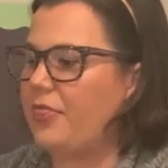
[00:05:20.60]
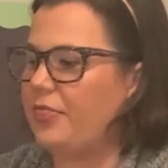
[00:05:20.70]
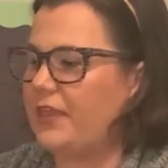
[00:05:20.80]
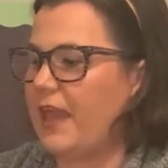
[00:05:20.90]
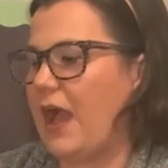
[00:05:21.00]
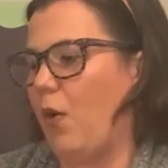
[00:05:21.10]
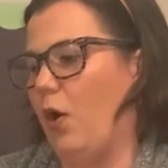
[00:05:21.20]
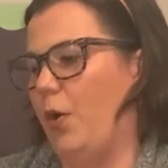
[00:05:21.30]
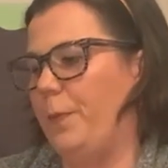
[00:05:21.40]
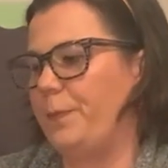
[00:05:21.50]
The
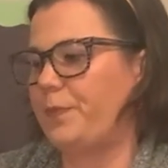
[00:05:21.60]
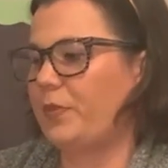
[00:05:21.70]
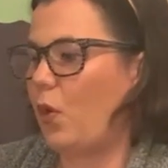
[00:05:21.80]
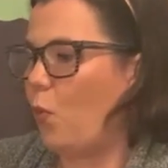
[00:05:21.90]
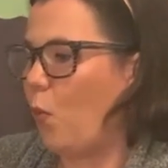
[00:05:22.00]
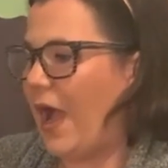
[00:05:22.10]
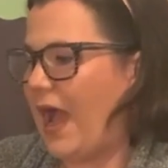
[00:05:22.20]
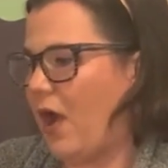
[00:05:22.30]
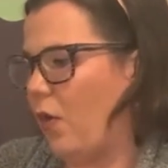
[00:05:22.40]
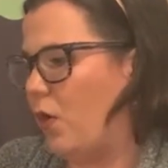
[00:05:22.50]
owl.
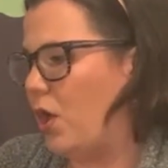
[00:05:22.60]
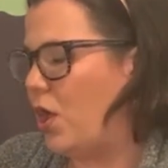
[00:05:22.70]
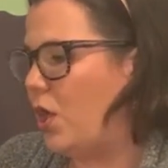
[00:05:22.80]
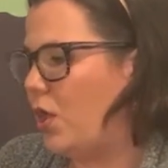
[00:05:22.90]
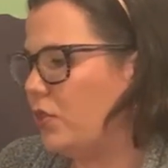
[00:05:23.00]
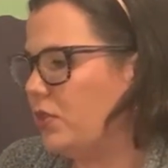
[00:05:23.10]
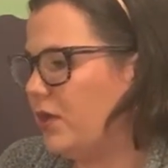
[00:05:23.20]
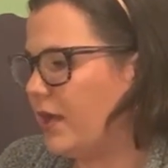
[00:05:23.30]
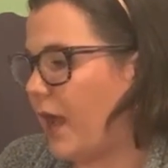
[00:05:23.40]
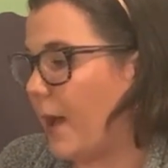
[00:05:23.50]
Wow,
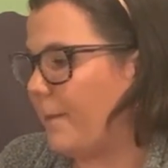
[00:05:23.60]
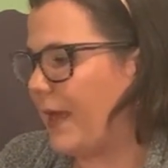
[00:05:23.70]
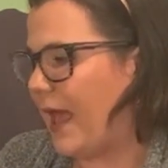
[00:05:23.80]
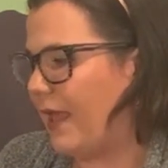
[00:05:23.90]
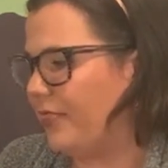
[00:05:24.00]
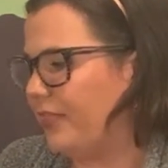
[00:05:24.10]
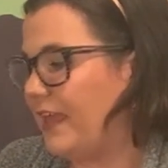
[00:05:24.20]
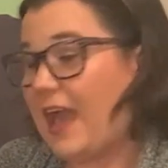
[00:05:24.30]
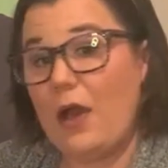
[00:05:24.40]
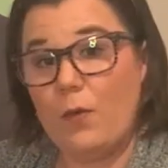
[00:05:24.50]
look up at
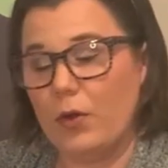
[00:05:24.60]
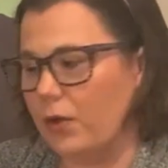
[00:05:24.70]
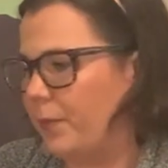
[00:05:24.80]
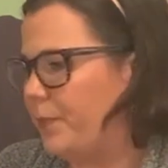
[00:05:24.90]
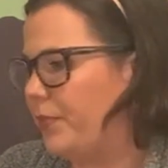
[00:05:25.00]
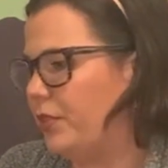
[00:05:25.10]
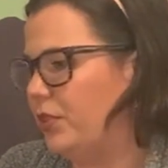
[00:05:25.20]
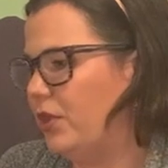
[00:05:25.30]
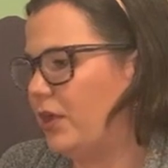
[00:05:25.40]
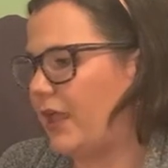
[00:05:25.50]
the owl.
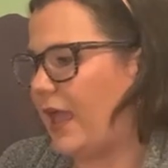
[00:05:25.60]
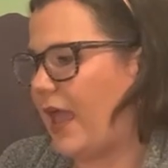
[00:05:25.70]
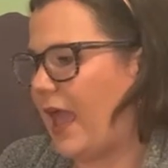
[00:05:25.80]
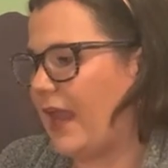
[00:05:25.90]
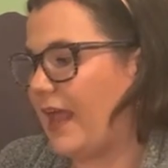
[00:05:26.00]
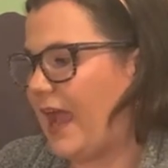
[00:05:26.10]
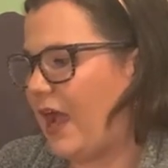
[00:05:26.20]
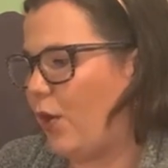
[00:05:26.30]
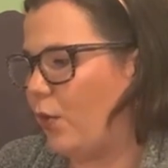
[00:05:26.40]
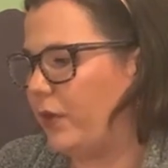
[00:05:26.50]
Look at
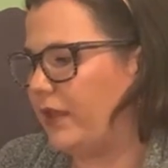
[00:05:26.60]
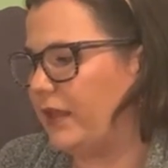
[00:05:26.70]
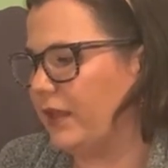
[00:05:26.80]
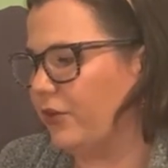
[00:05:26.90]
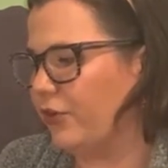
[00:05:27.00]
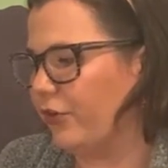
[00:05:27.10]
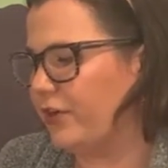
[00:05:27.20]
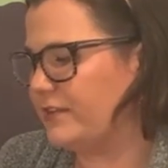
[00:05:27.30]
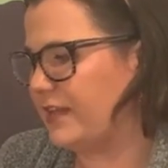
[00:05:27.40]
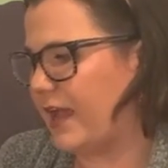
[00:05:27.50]
how he can turn
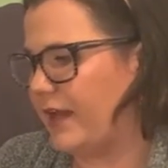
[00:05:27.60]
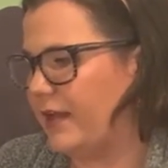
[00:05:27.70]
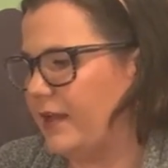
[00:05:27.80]
his head.